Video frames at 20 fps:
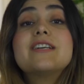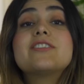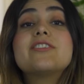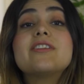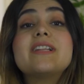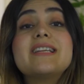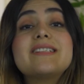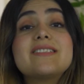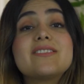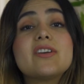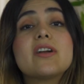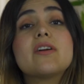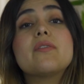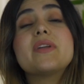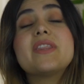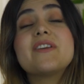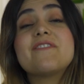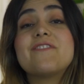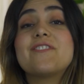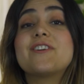So let's
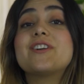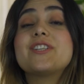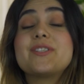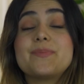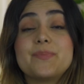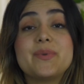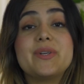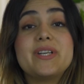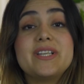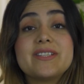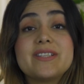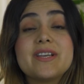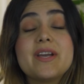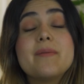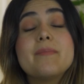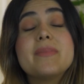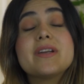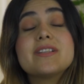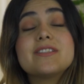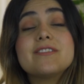start with the first point,
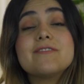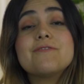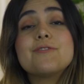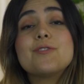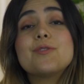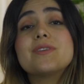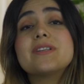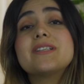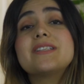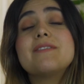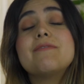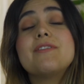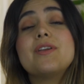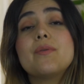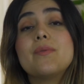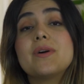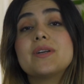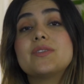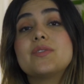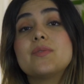because of course if
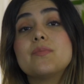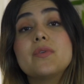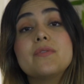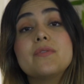you want to